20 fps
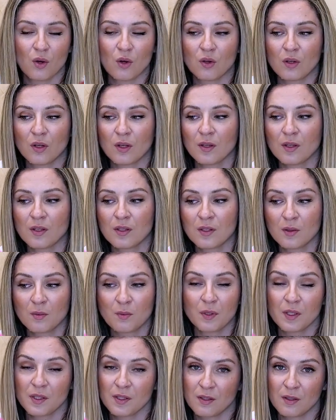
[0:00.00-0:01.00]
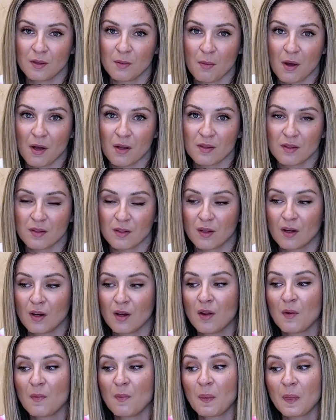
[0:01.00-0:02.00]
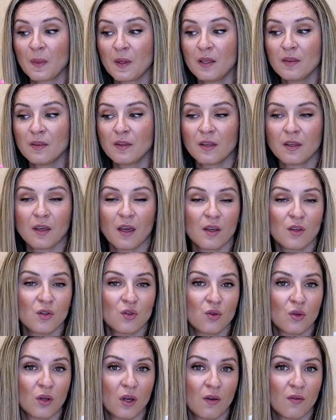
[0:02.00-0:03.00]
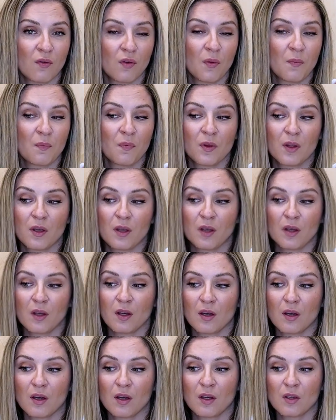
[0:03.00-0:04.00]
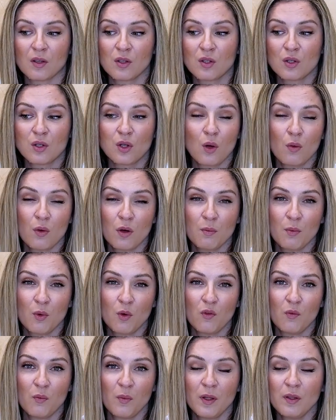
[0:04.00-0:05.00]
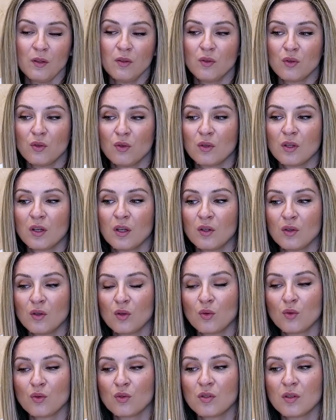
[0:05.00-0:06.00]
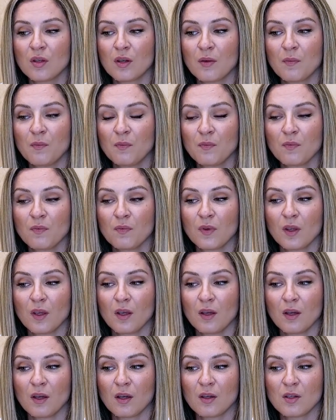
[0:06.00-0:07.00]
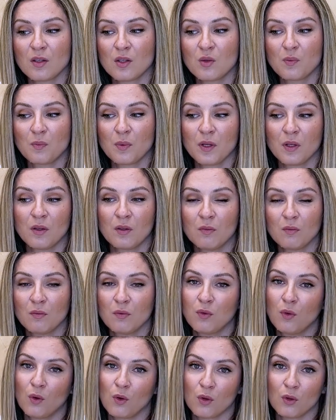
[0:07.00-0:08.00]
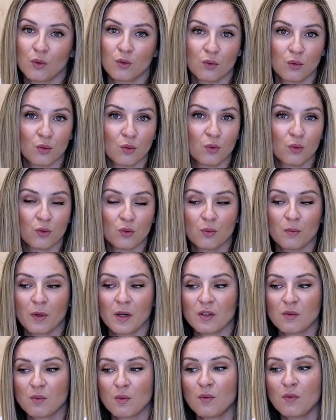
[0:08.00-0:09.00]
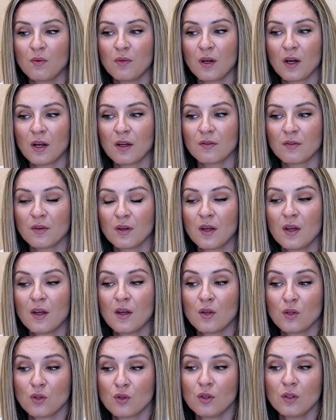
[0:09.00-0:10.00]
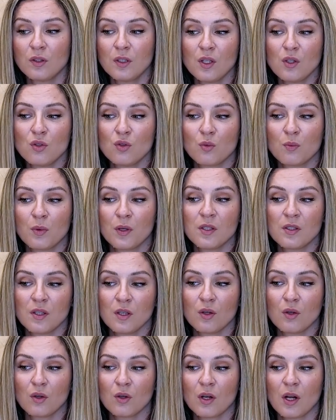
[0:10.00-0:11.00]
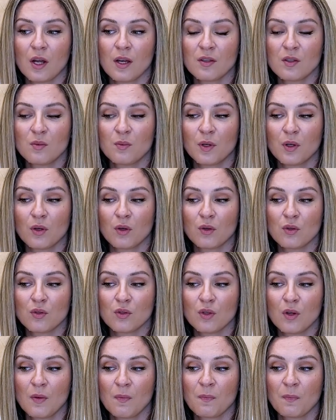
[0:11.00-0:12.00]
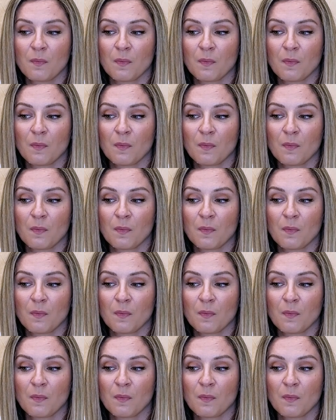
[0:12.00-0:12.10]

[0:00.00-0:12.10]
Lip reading: on Simplicity Master. In the case you have slower movement, you can use the speed 4 to maximum 5. So it needs to be synchronized because